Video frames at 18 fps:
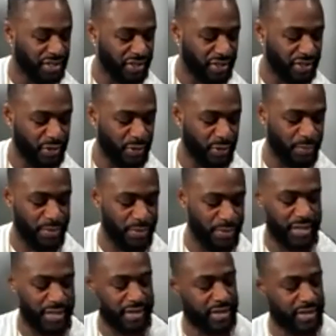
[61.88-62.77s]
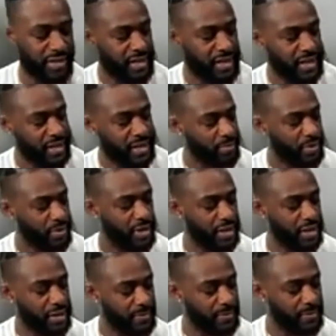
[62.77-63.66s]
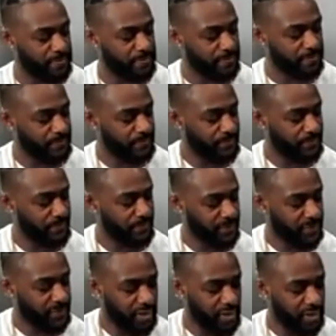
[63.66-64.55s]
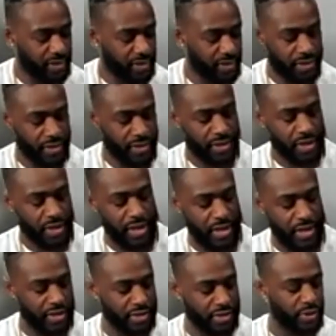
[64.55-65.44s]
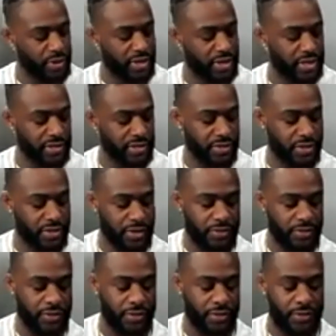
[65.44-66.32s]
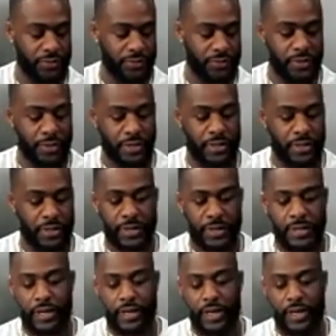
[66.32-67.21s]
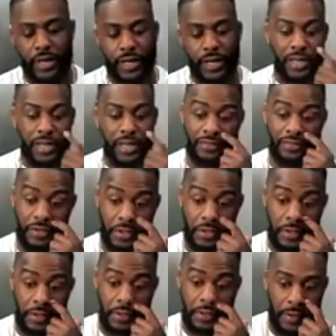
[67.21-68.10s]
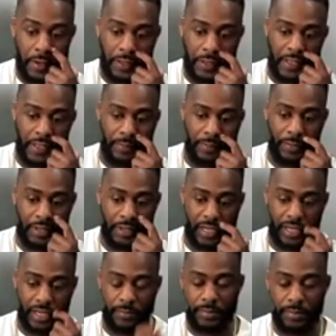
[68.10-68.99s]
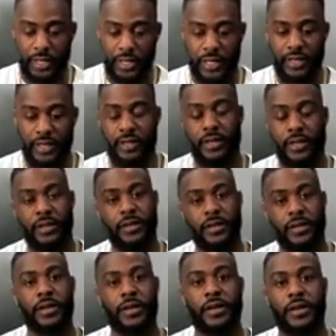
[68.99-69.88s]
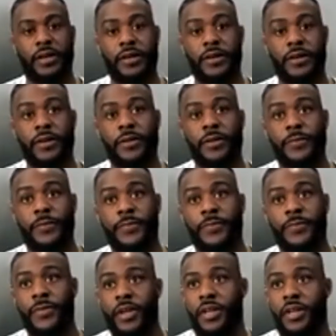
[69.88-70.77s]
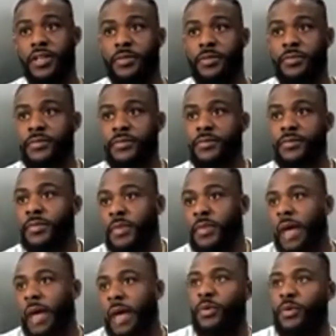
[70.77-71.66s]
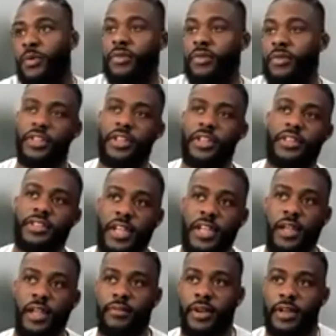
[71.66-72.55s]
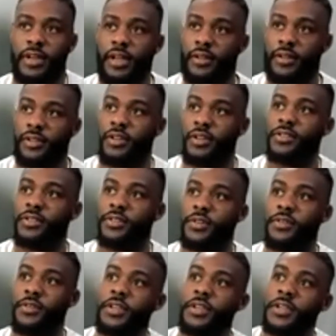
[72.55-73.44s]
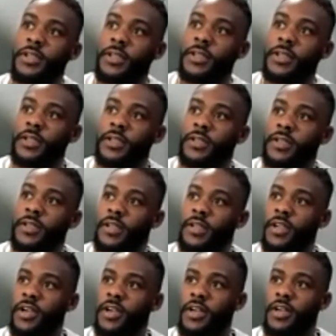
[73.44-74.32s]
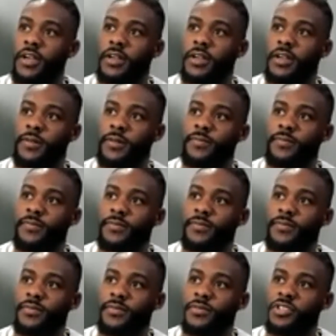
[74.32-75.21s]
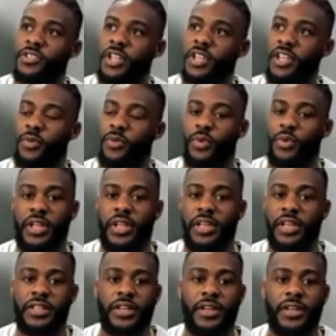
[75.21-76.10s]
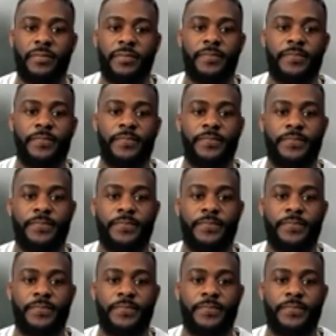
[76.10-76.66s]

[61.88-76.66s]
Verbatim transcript: just a little bit. But um, yeah, it is what it is, you know. So uh life's good. I can't I can't complain and uh I guess I'm I'm happy where everything is at right now, you know. So um just taking it one day at a time.